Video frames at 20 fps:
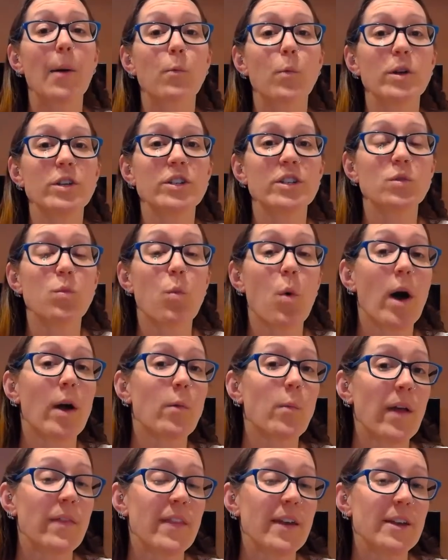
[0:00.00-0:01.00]
which is
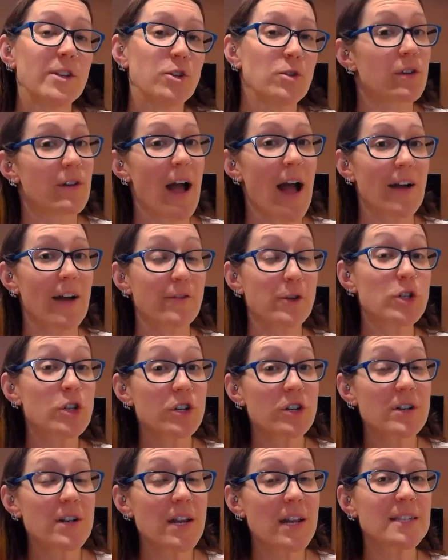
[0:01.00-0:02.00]
what, when they do their average
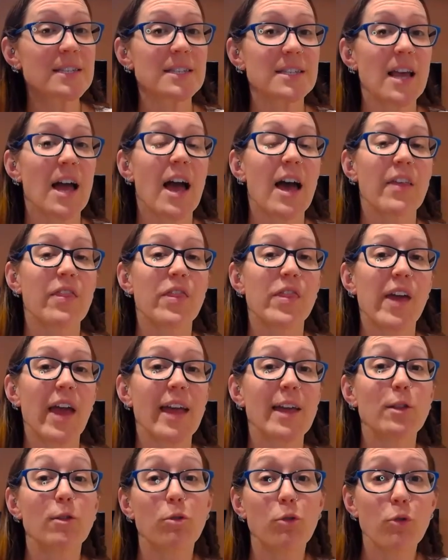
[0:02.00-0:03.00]
earnings,
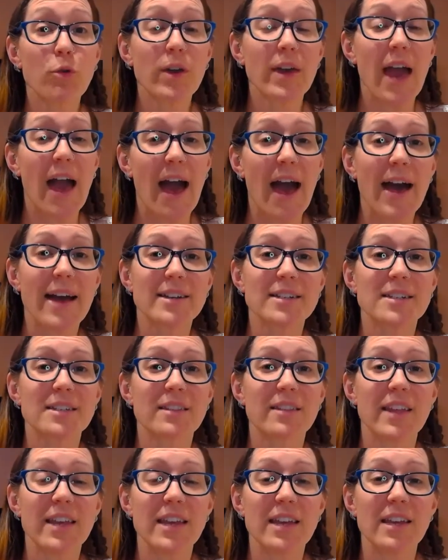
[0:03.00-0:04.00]
they look at
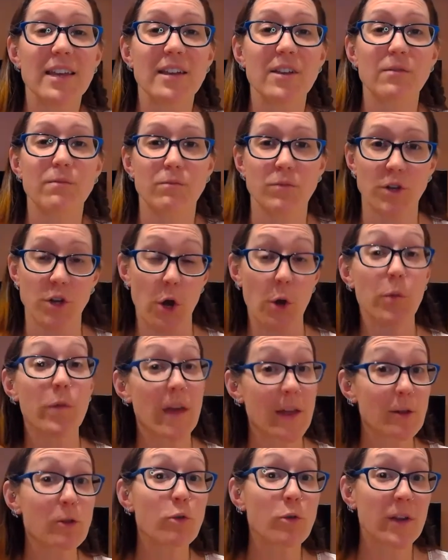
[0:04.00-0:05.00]
they
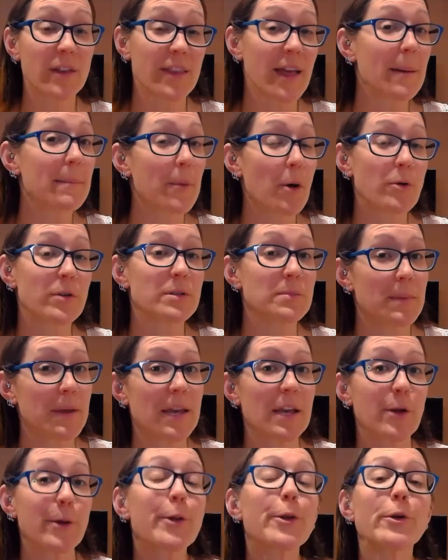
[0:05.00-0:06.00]
look at that bonus
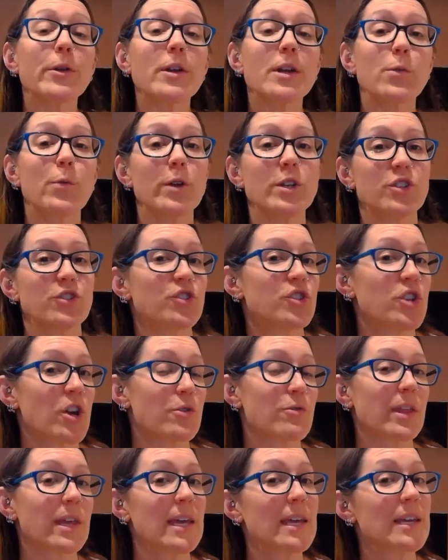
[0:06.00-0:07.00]
being included, which
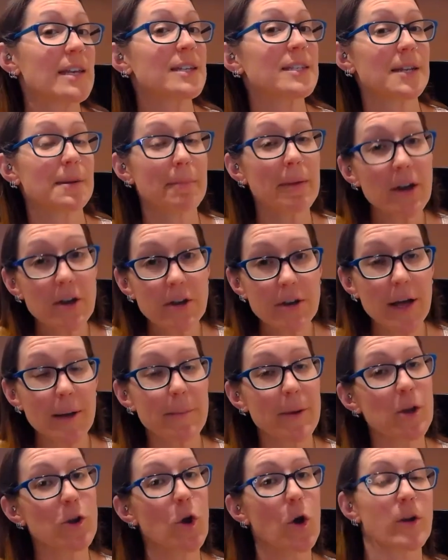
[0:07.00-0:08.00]
generally it is in America,
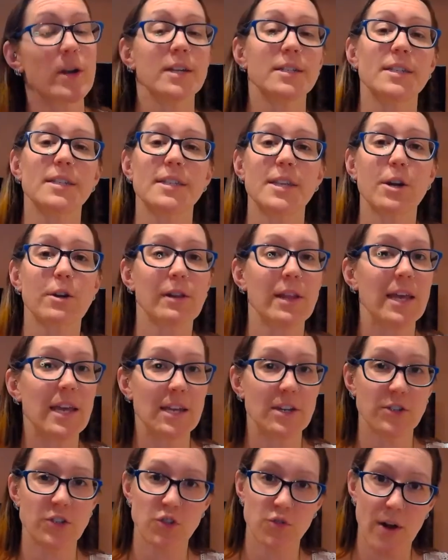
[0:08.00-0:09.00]
but not necessarily
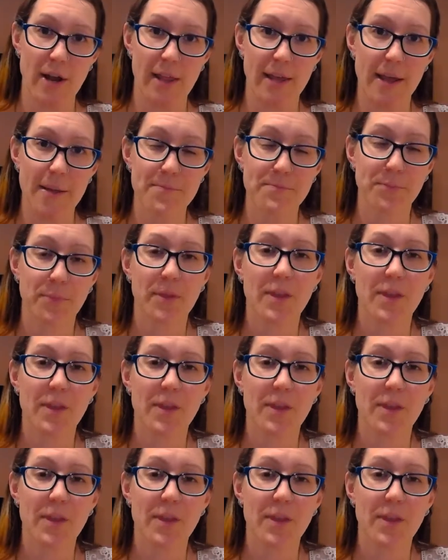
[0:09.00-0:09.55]
in Australia.